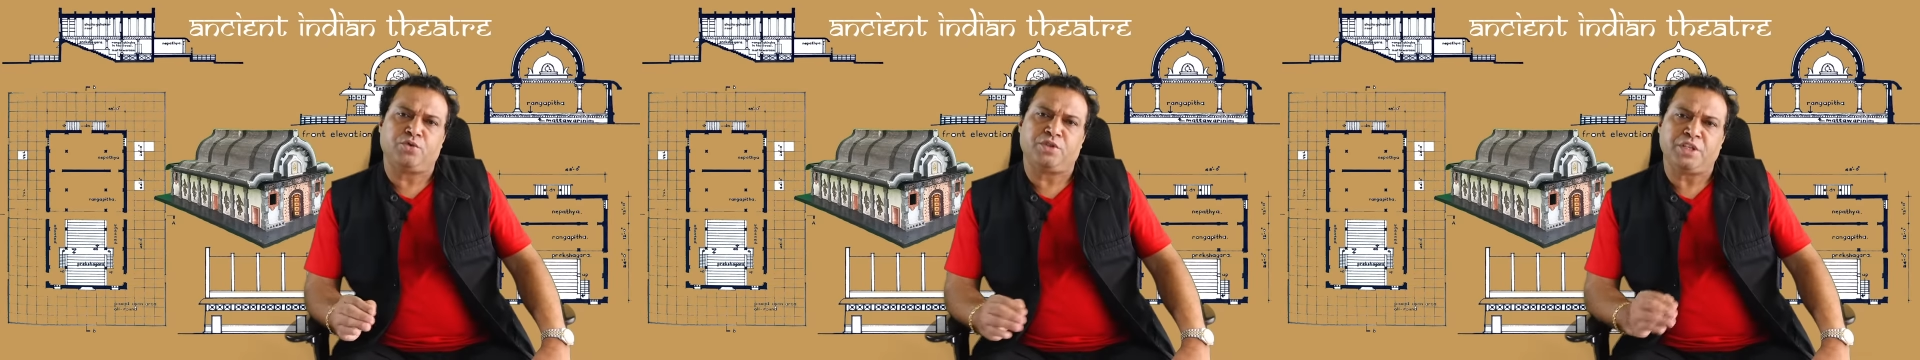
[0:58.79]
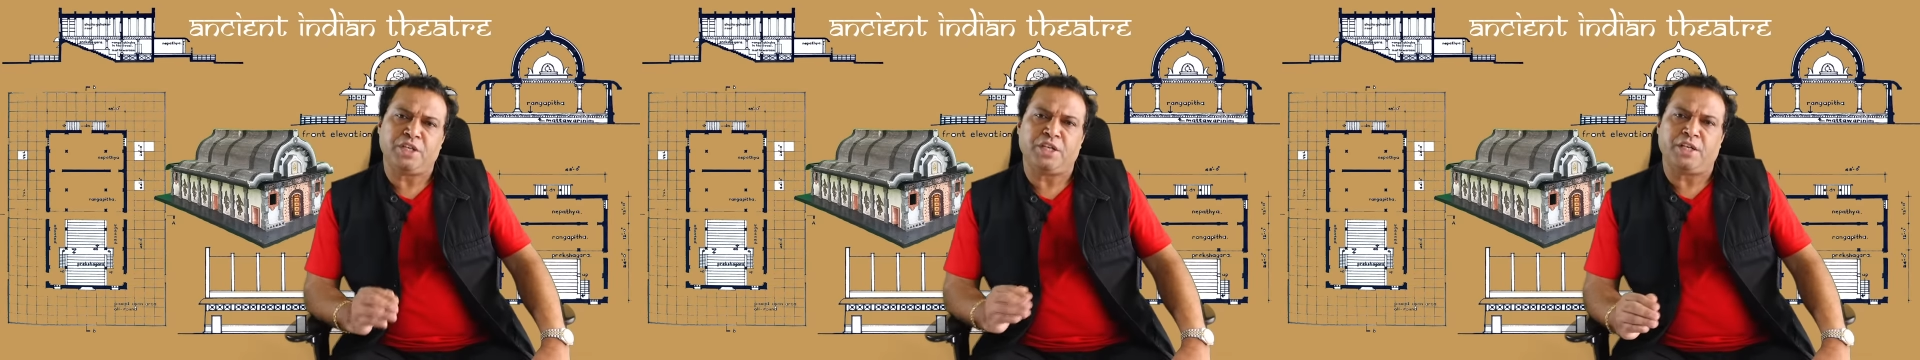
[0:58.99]

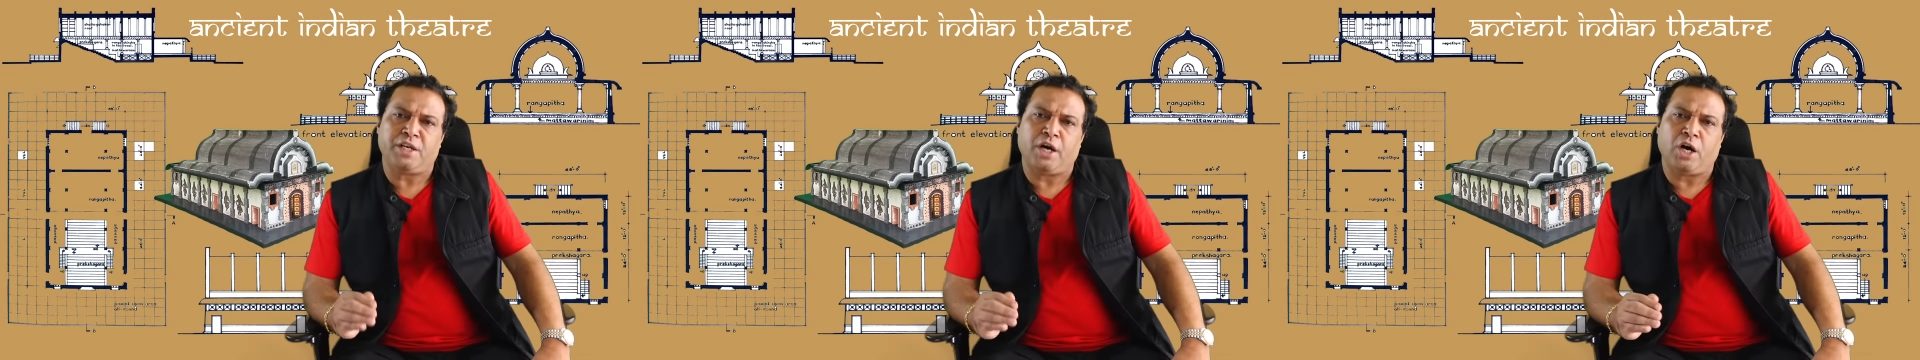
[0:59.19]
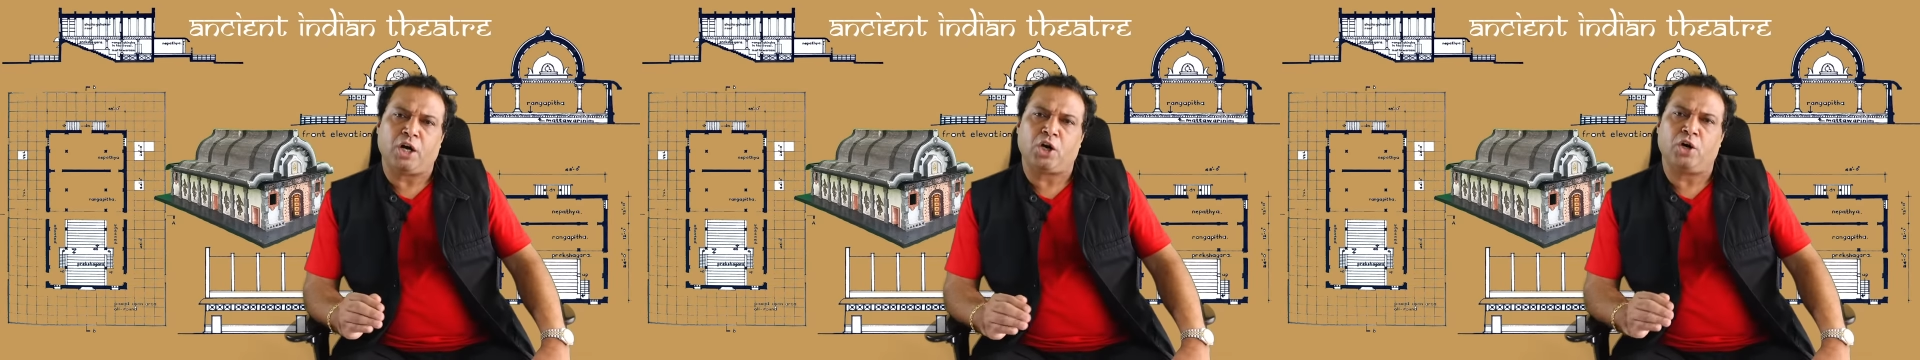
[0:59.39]
three
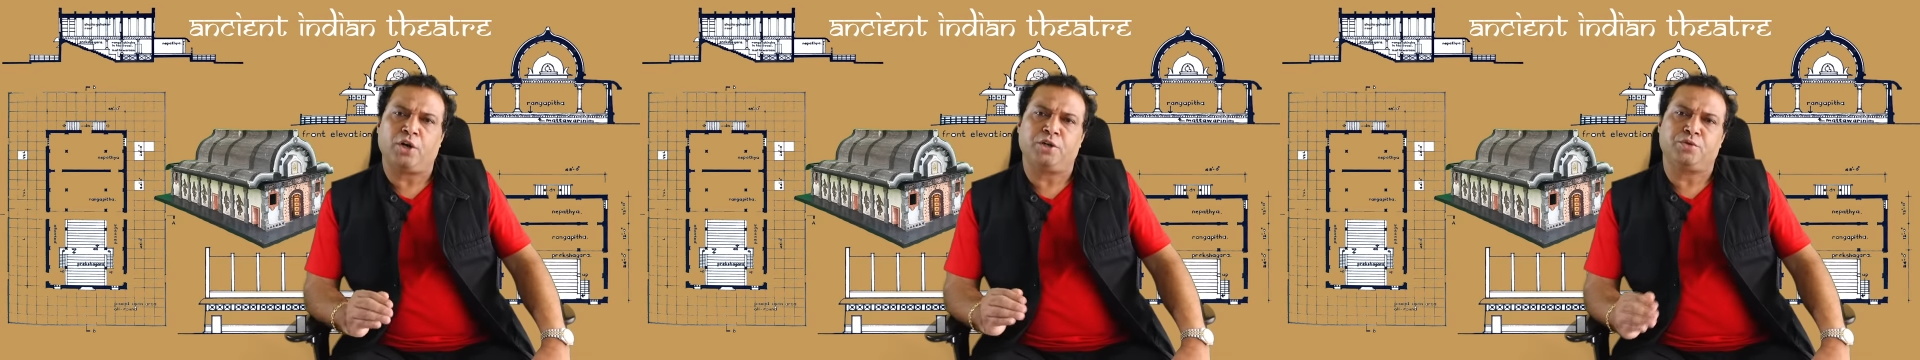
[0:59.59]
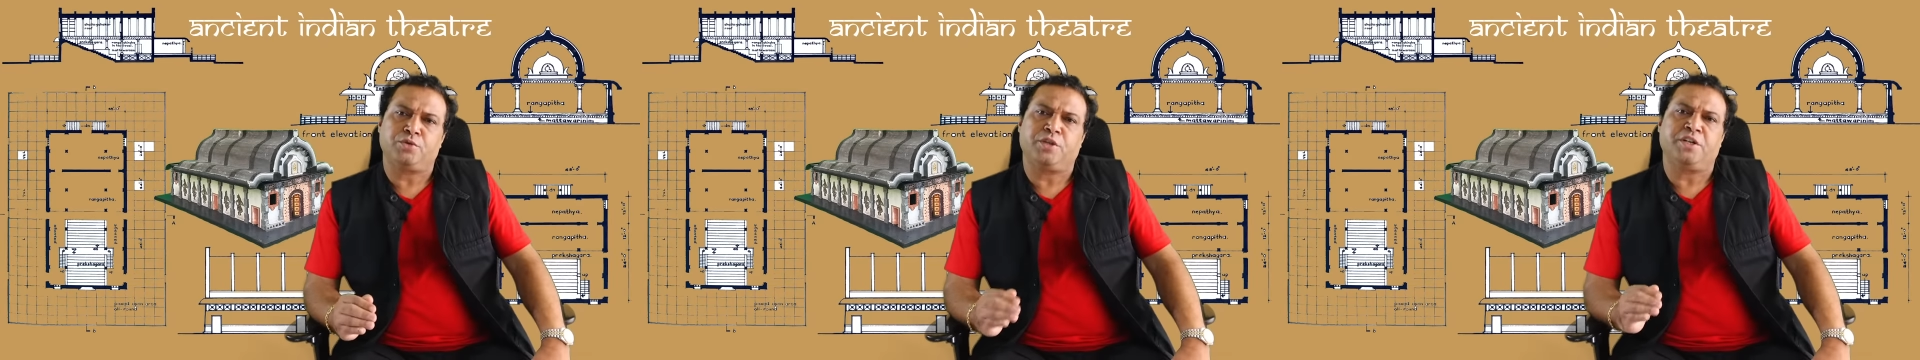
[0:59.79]

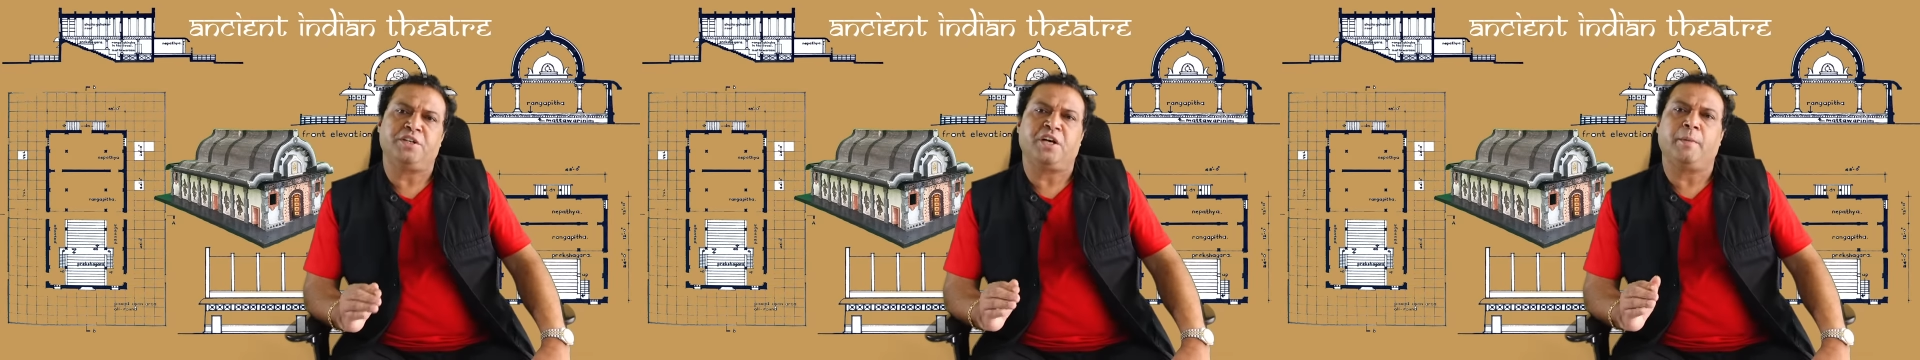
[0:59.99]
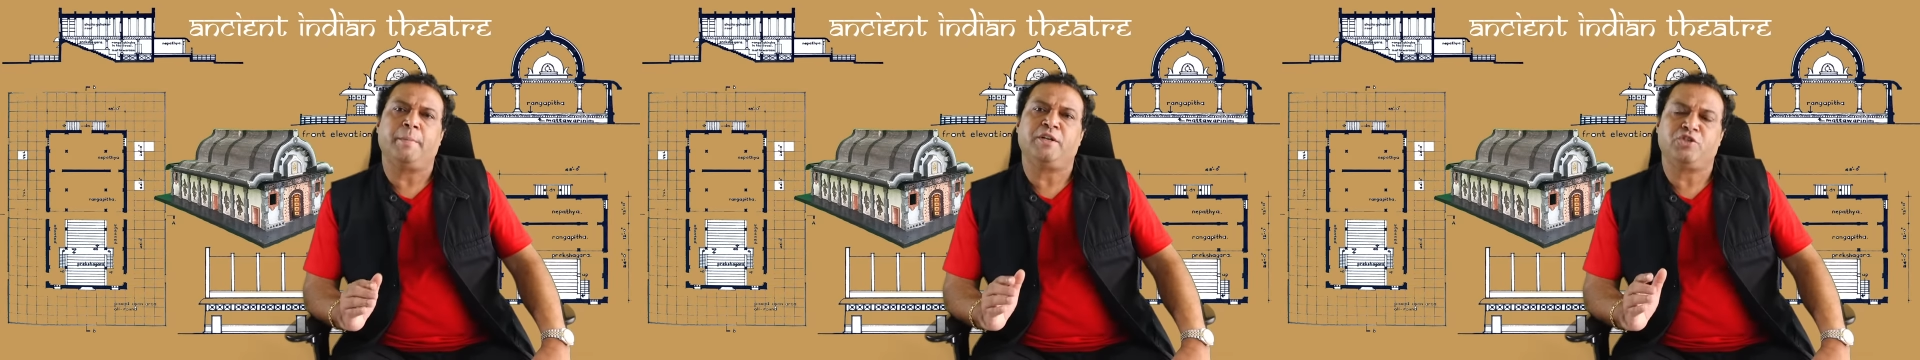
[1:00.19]
according to their
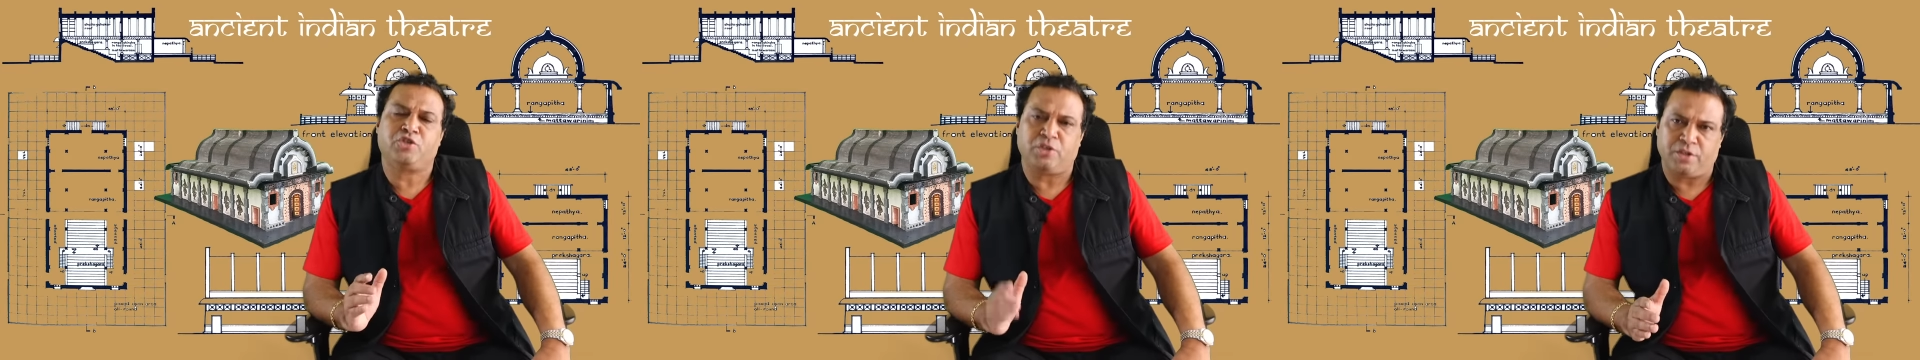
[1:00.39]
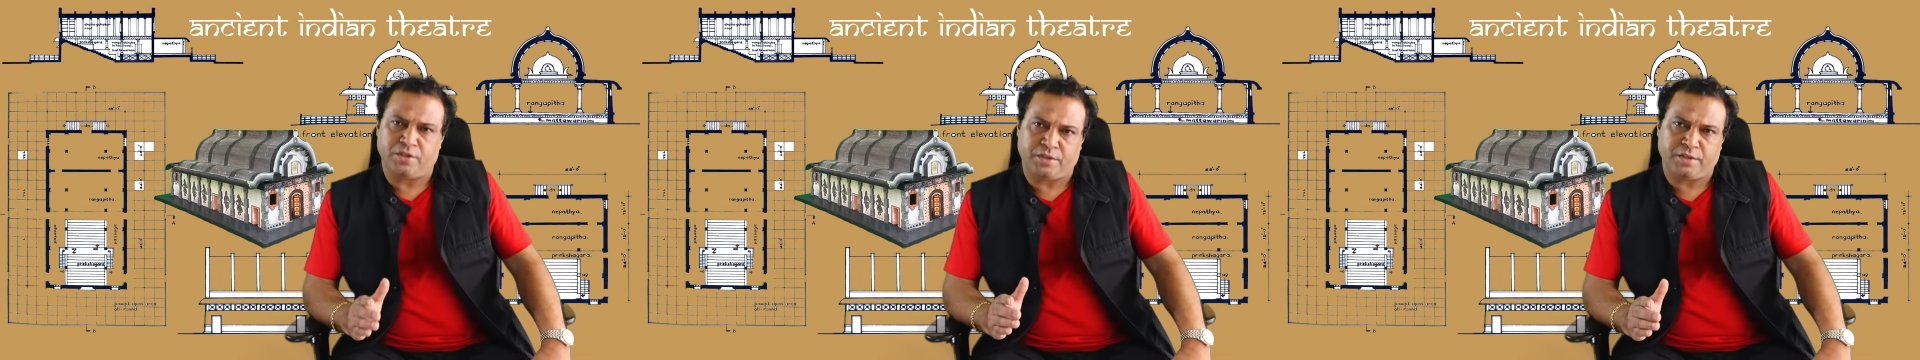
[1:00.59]

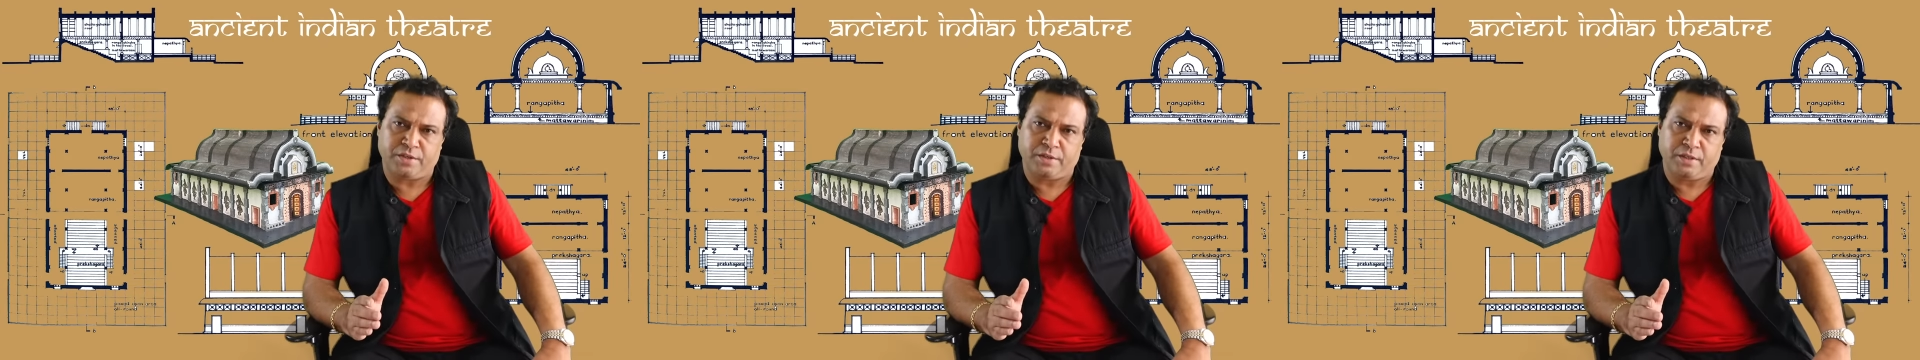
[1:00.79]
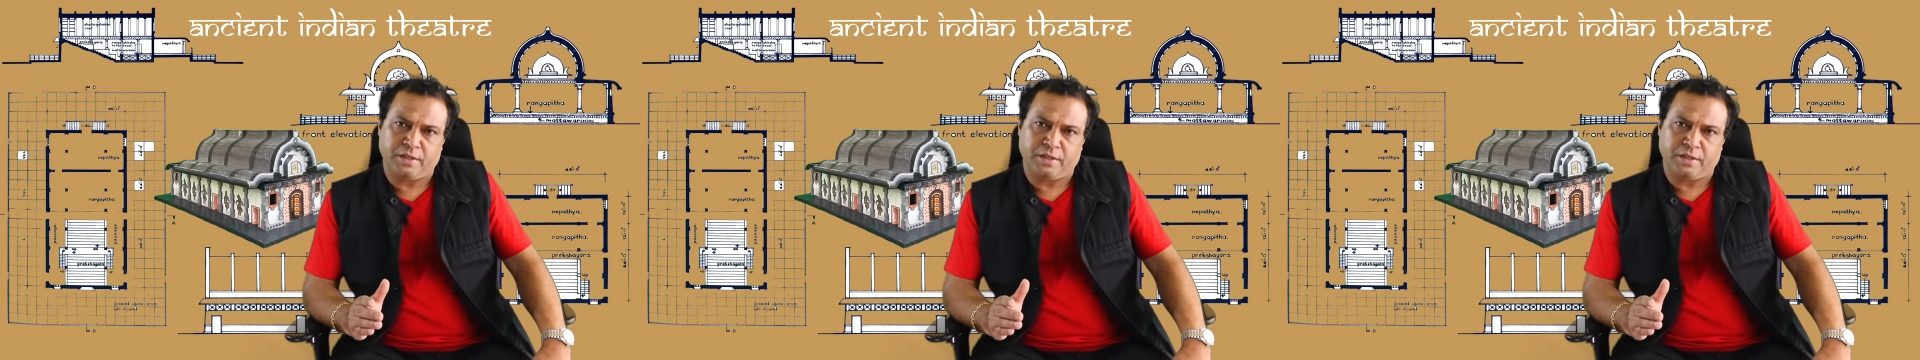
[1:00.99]
dimensions